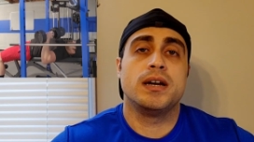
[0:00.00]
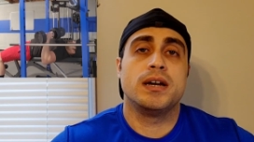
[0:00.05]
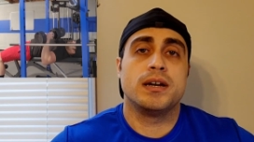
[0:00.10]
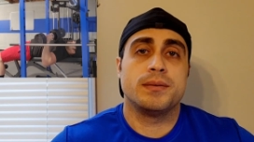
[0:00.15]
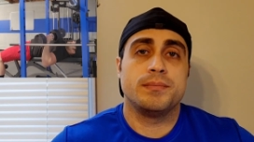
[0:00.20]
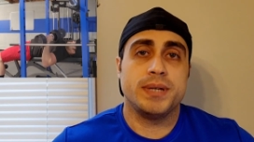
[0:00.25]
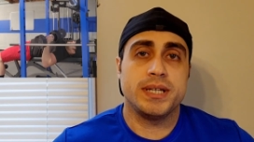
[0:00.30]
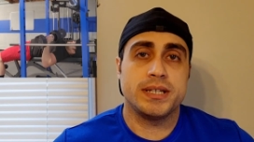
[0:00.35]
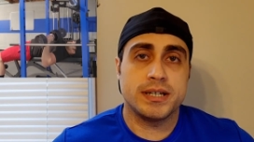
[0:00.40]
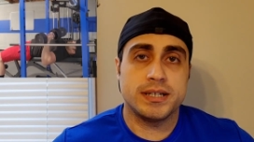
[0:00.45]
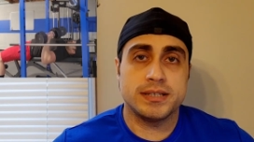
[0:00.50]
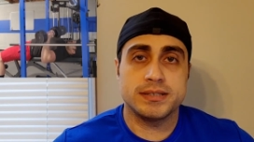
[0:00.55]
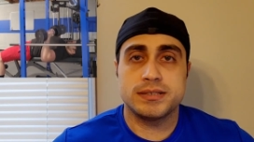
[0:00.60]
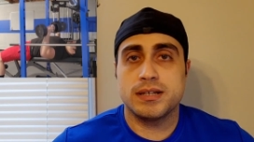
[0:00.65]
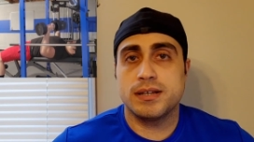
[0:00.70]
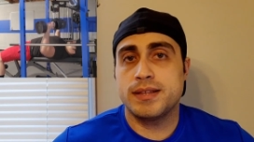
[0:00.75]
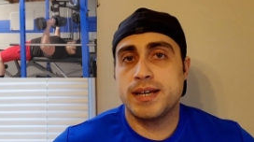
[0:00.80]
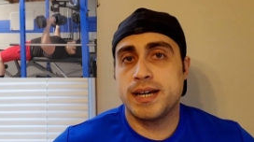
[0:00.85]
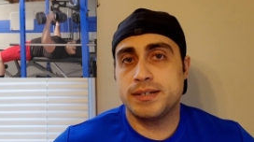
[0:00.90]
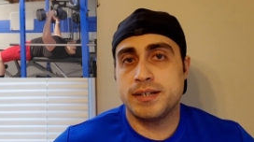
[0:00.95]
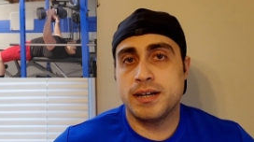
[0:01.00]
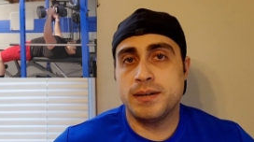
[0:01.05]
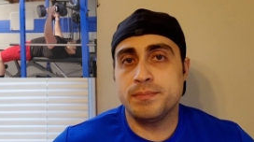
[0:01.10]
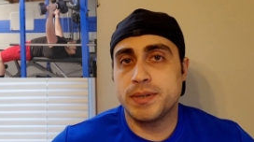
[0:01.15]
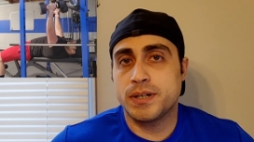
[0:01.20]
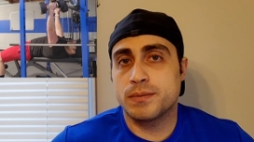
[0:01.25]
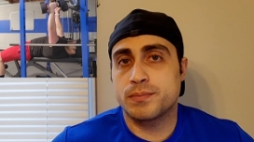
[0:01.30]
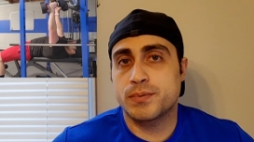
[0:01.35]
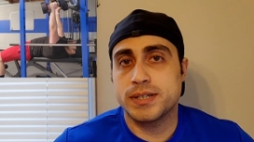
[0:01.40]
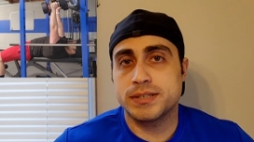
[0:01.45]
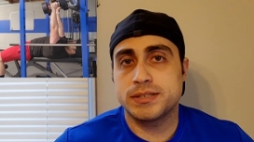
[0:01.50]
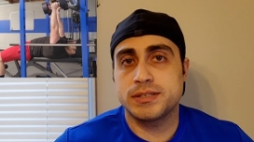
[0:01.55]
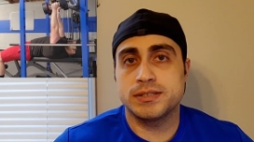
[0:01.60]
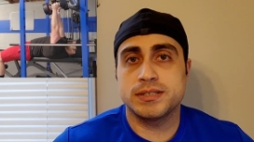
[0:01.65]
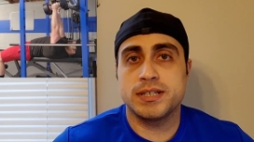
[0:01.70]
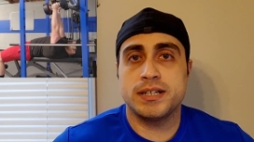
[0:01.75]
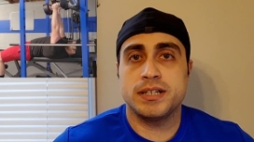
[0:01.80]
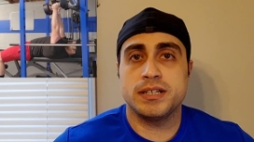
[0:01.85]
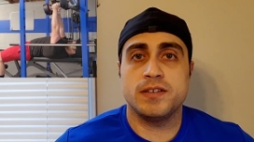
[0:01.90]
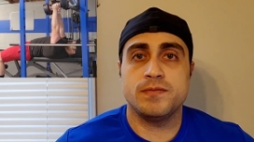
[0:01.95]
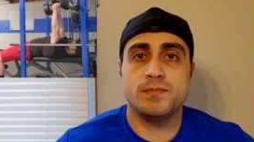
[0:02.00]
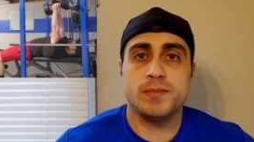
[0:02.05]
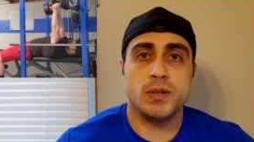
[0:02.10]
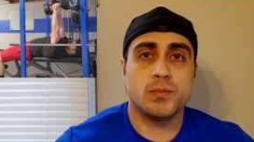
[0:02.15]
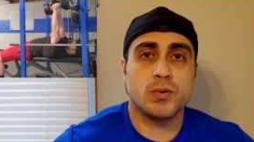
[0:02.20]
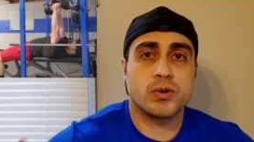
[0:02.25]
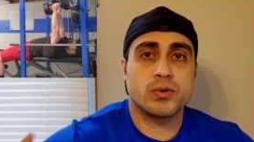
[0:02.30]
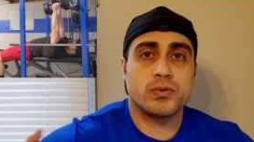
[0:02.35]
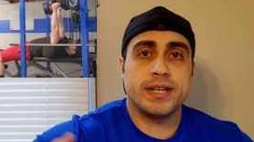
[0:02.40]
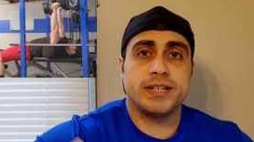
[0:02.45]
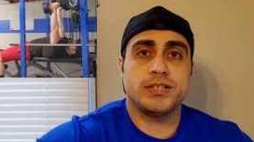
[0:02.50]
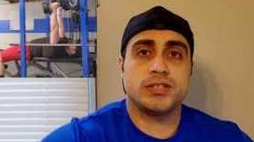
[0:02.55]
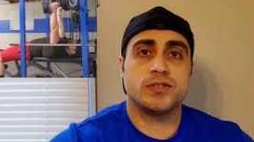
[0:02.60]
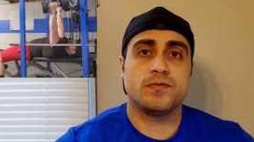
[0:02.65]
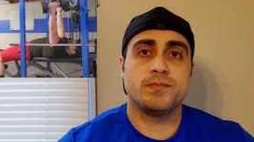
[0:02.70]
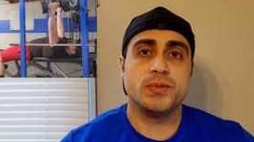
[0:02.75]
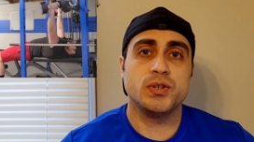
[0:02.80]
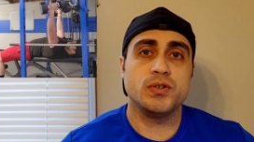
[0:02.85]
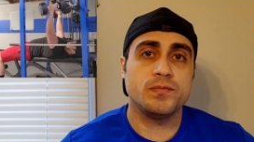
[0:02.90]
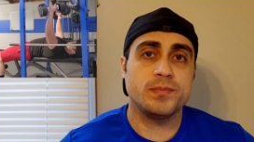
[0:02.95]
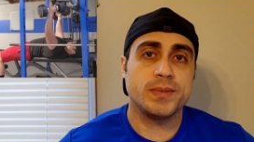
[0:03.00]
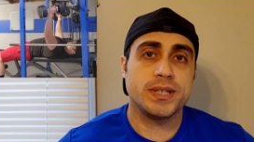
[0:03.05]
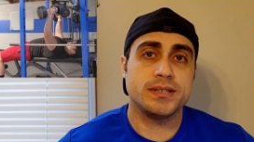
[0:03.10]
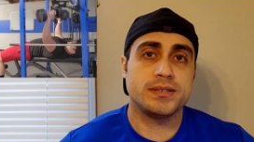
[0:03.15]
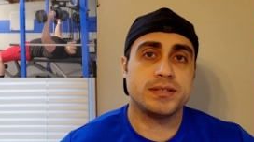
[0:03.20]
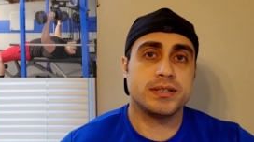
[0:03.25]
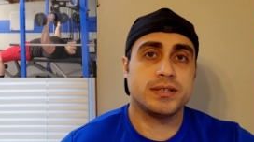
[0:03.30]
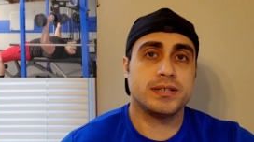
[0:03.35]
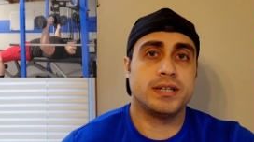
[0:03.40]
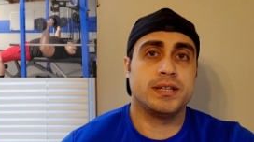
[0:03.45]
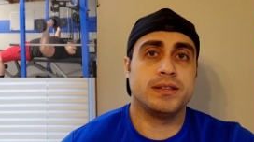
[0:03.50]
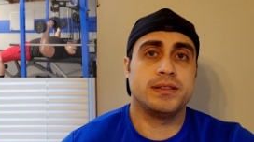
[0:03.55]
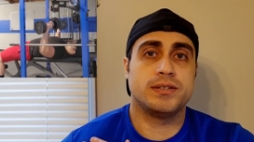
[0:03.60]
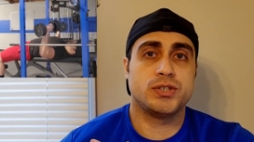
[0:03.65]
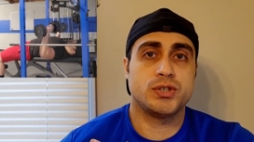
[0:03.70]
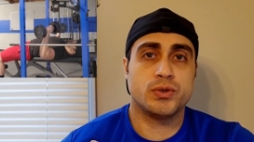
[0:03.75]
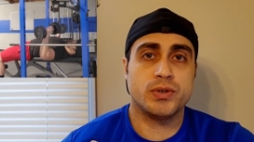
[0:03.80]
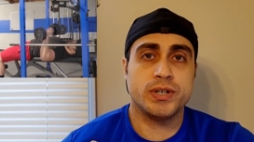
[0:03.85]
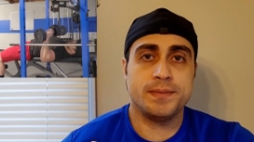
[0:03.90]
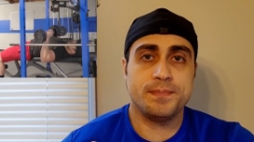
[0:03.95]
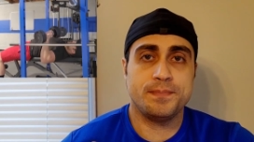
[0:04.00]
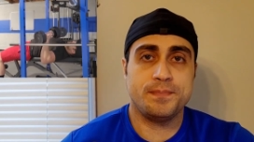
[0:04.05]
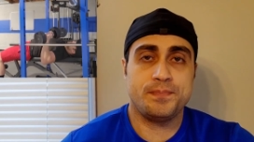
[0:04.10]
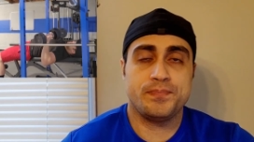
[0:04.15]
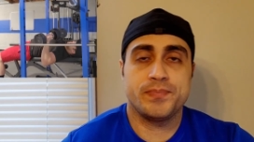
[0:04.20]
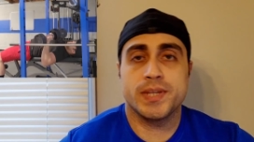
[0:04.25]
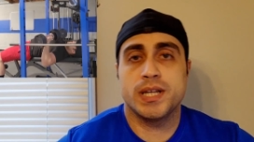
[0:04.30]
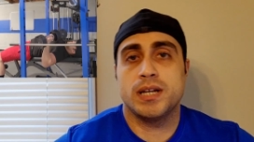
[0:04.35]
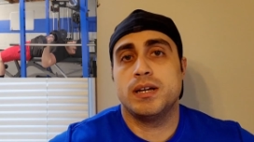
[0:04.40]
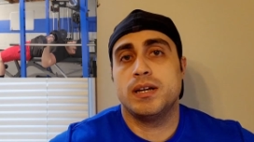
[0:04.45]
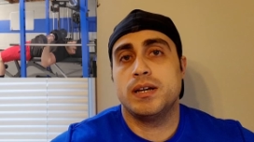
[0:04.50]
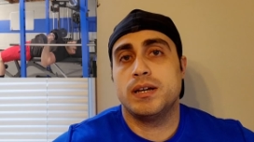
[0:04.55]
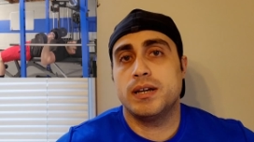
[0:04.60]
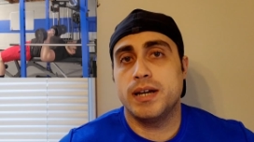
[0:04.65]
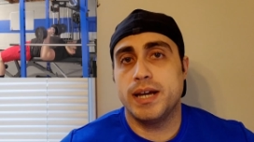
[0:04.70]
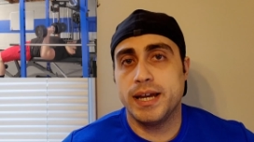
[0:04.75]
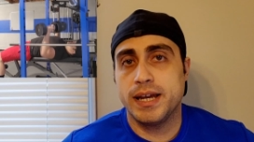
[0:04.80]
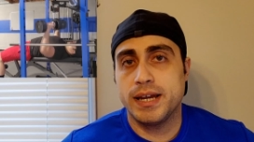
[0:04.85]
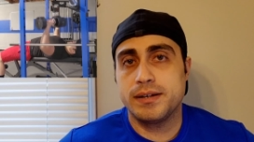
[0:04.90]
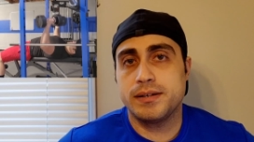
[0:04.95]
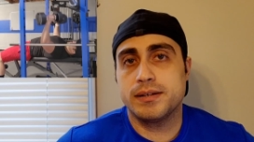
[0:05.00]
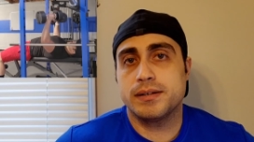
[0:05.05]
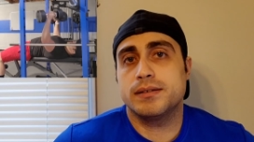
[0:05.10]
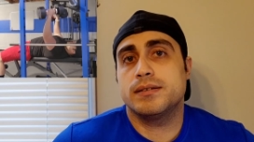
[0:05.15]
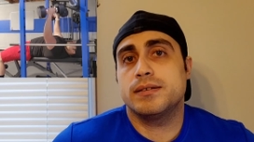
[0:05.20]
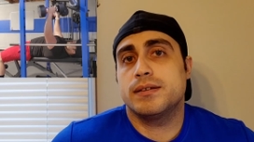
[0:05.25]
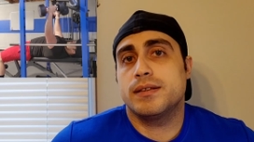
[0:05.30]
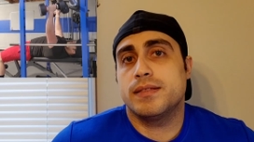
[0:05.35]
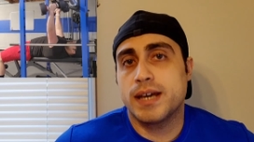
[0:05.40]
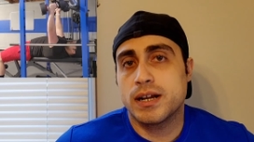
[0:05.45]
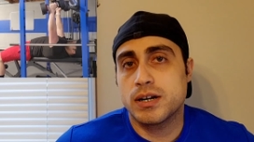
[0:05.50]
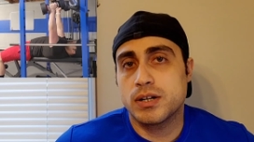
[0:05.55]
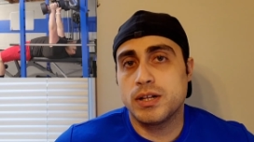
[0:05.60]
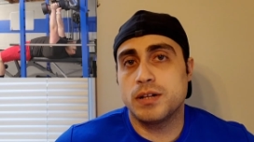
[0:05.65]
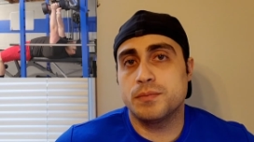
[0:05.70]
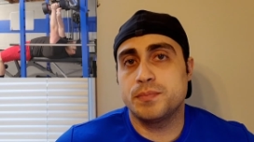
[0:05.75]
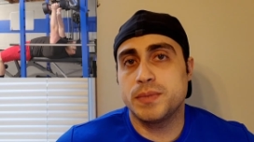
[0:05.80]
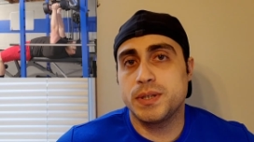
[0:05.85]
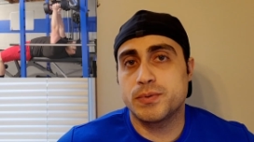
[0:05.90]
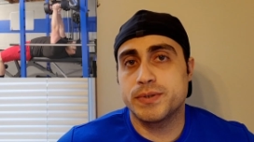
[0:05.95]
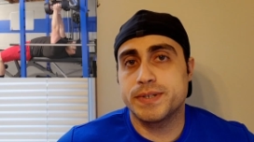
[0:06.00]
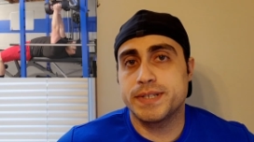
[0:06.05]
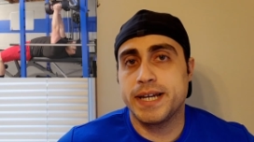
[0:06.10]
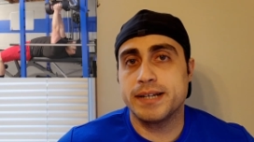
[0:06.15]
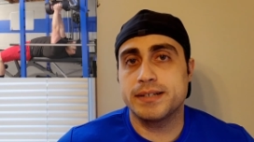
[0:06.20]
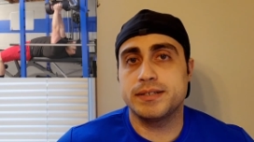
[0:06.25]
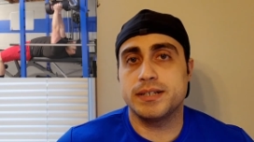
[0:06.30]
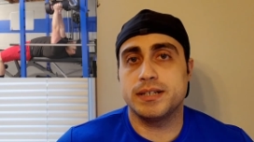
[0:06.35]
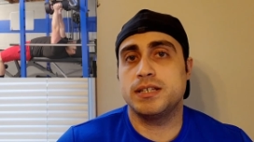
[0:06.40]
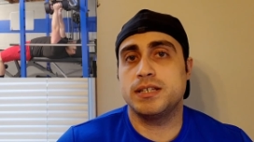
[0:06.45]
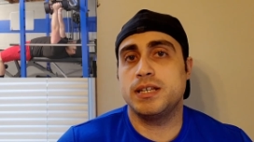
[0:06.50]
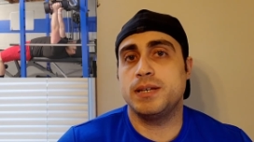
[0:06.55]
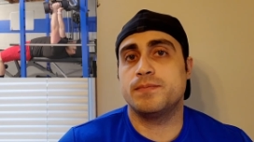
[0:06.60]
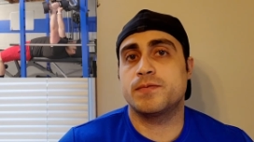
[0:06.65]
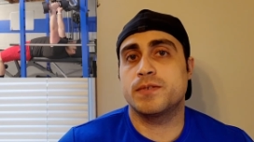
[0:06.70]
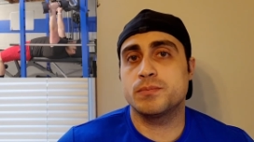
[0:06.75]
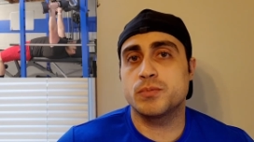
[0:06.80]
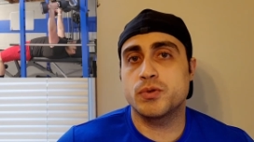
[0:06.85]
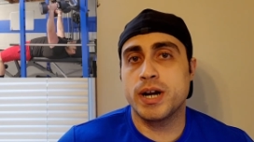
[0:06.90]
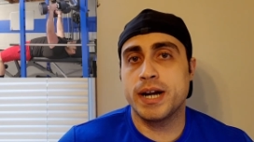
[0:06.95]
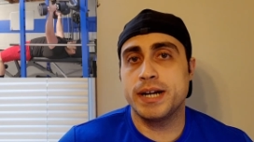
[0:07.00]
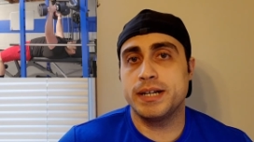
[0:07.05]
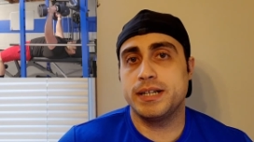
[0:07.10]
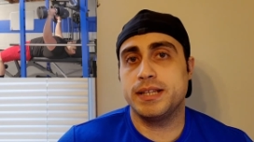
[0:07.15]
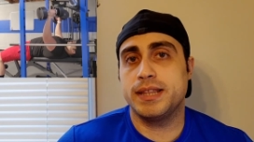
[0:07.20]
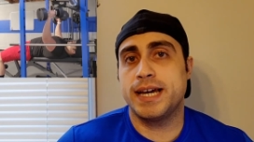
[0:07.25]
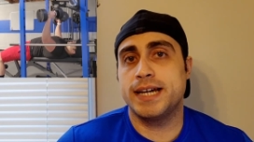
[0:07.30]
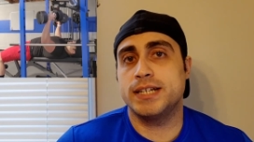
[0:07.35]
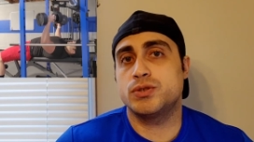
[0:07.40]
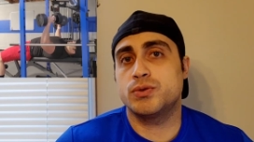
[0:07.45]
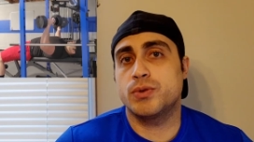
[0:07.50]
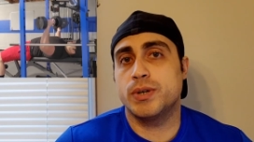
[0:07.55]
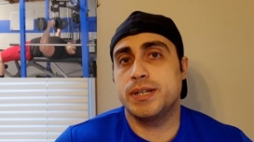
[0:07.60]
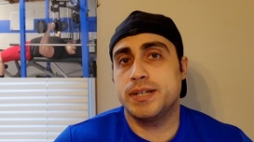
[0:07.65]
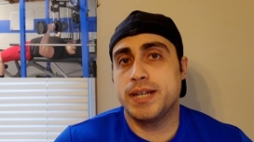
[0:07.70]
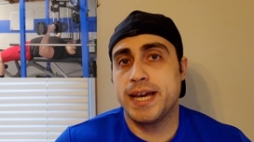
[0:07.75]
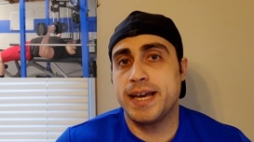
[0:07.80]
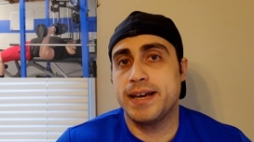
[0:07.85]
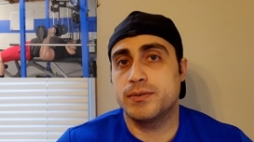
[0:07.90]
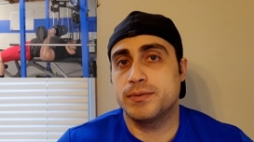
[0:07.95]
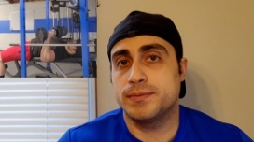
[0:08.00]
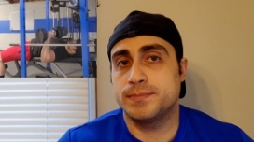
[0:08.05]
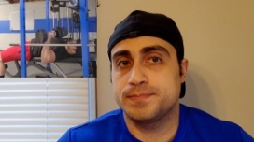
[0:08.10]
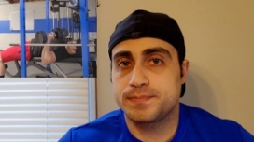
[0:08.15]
because that dumbbell press is going to give me more range of movement in the joint, and that'll help me protect it, keep from grinding that joint down.